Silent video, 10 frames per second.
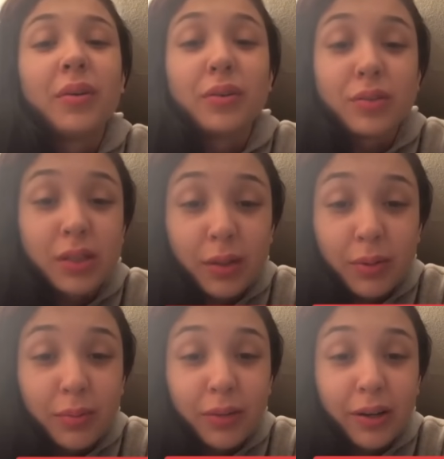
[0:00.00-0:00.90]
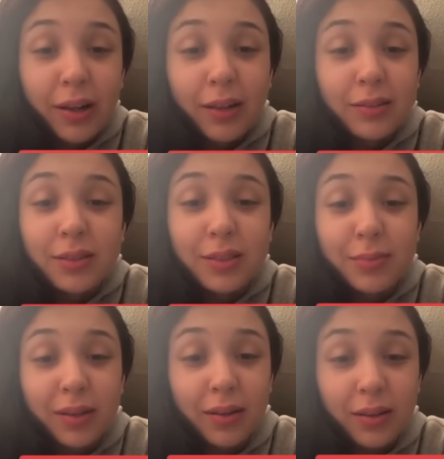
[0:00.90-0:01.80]
Well, don't send him no more
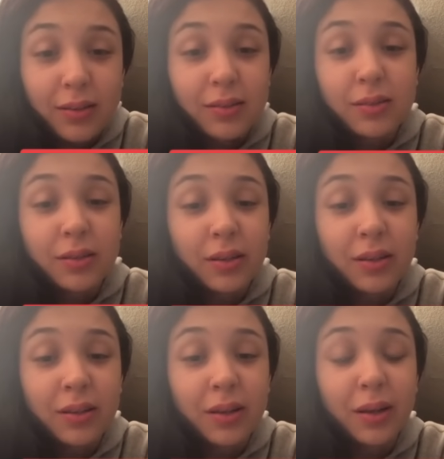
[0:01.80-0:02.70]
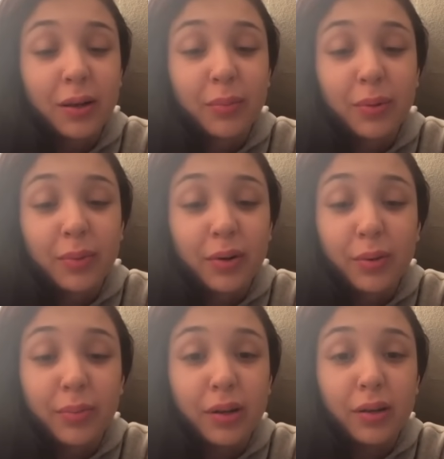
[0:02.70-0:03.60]
galaxies because he ain't gonna pull up
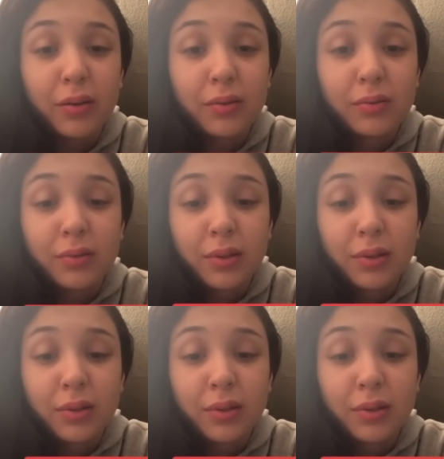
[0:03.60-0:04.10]
on nobody.